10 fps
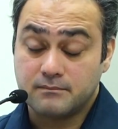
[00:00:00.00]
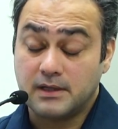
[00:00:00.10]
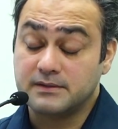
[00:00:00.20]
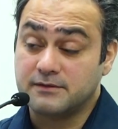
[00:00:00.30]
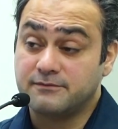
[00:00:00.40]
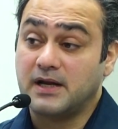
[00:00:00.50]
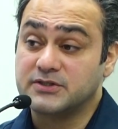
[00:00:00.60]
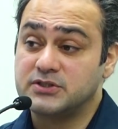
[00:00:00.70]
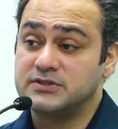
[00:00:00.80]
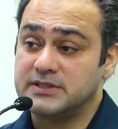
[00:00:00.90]
and that
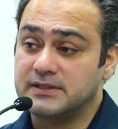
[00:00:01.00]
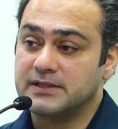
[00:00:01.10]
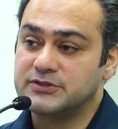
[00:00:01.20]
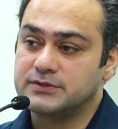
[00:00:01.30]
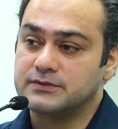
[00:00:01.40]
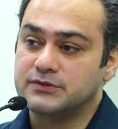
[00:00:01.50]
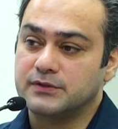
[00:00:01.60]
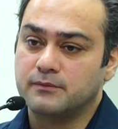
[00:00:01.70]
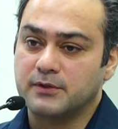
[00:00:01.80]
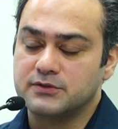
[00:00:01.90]
fractured generations,
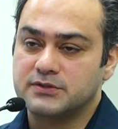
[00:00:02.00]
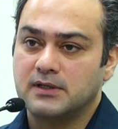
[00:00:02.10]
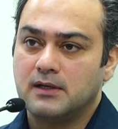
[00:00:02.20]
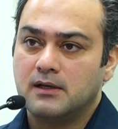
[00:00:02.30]
because